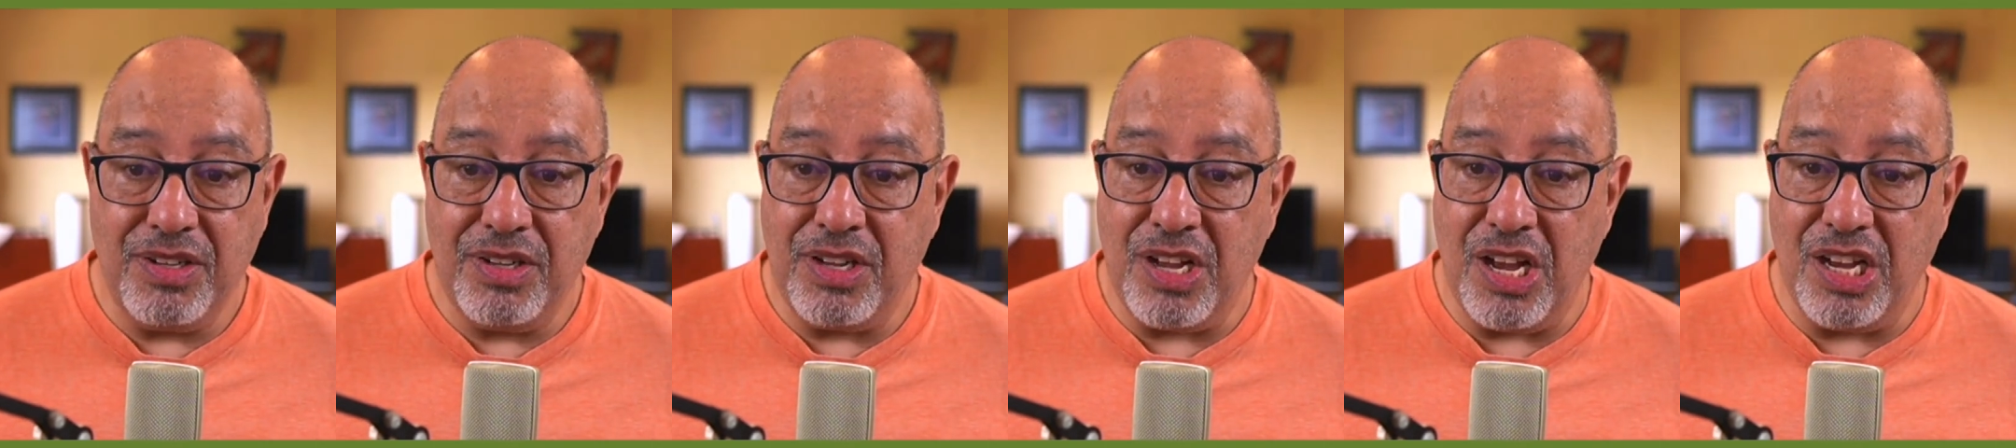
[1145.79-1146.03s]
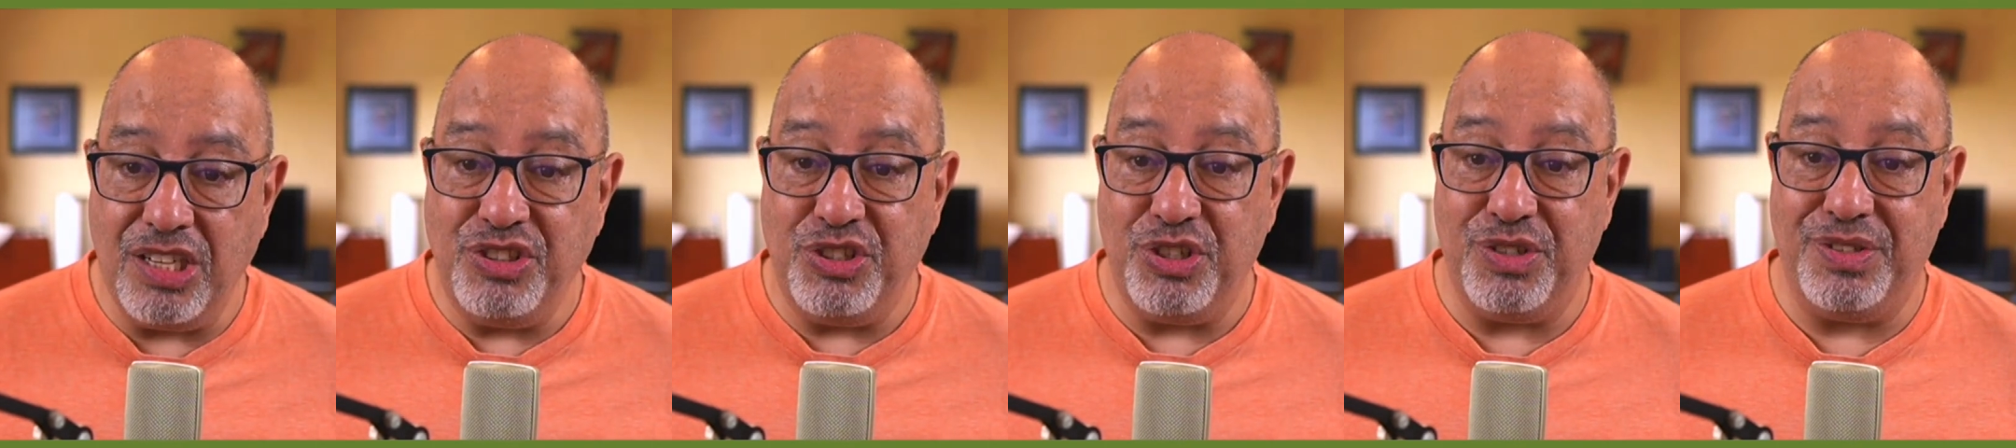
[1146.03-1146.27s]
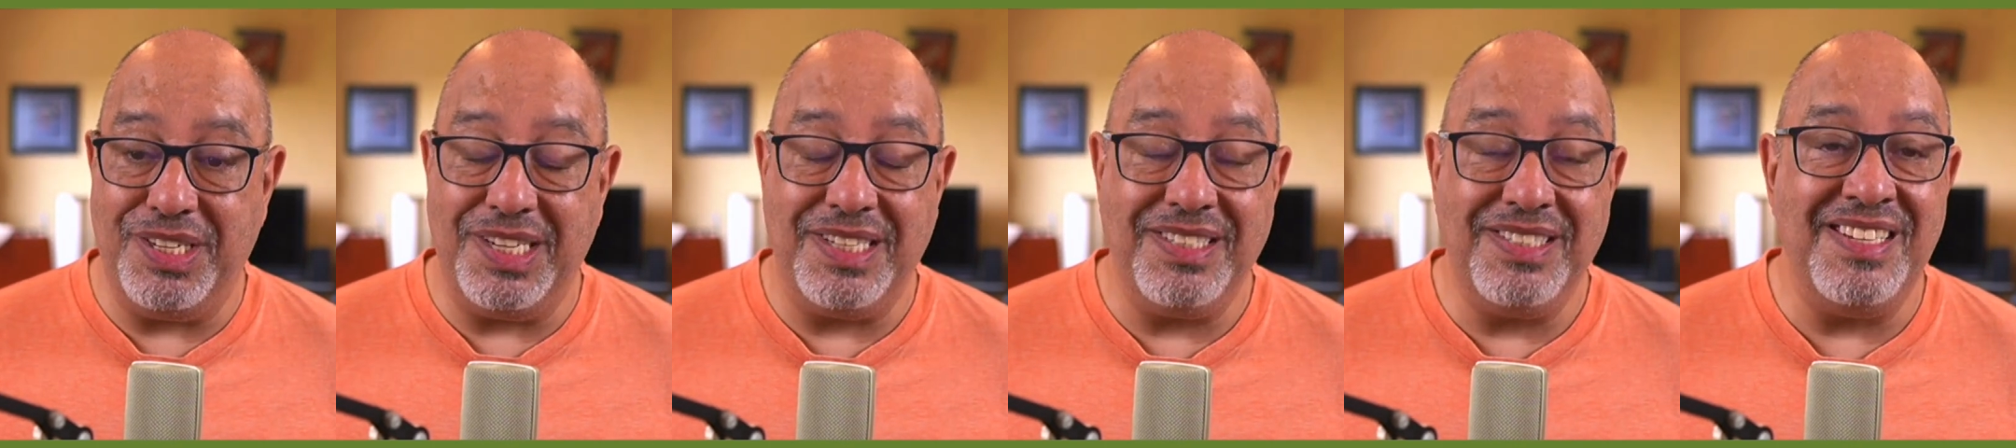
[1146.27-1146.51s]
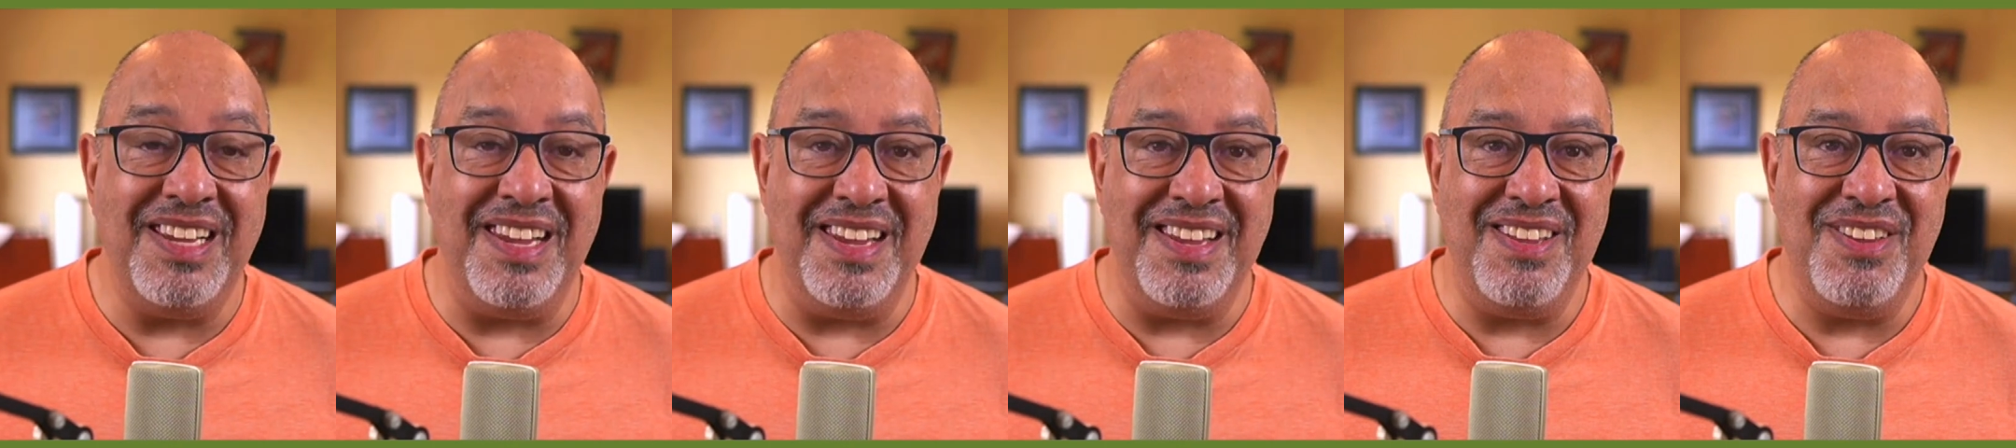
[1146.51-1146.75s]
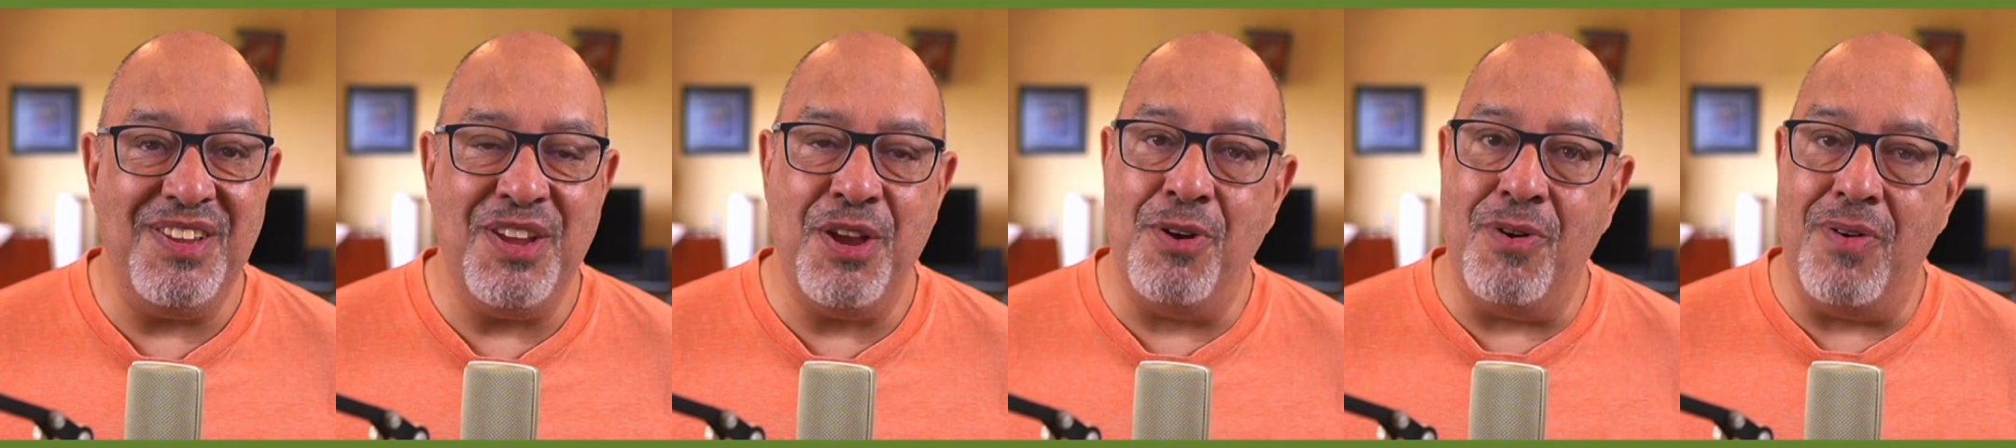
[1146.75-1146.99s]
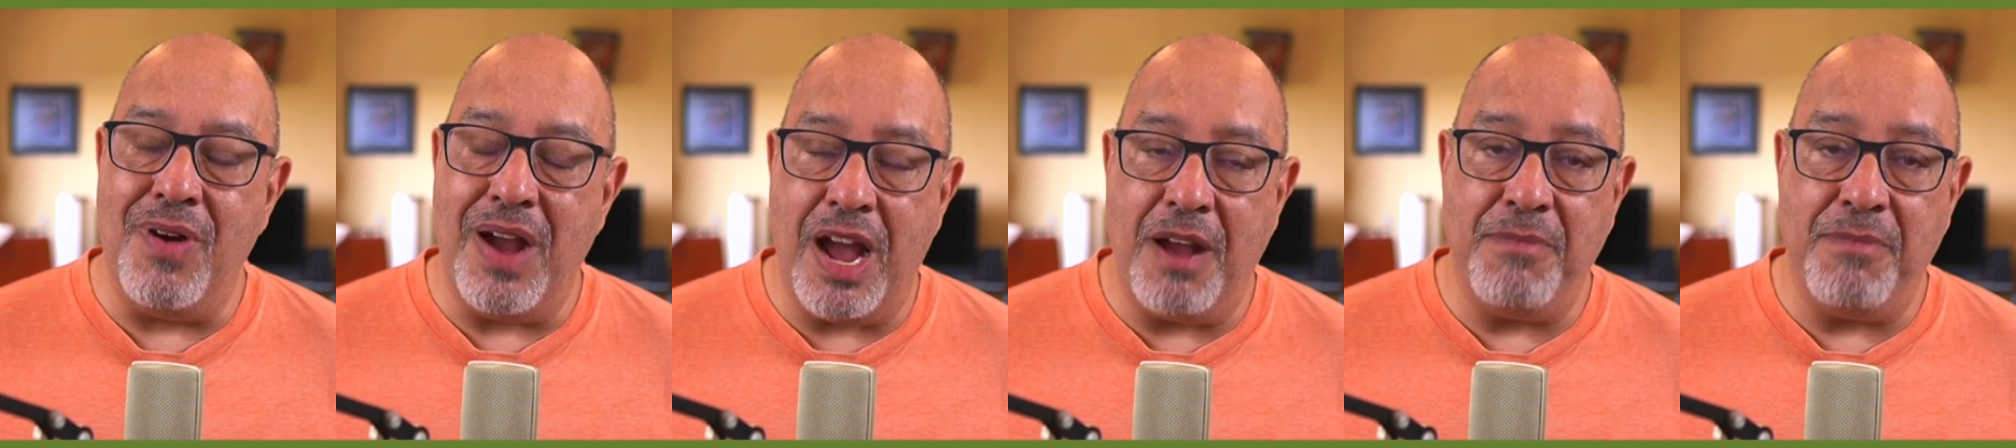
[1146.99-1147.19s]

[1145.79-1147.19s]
contradicting you.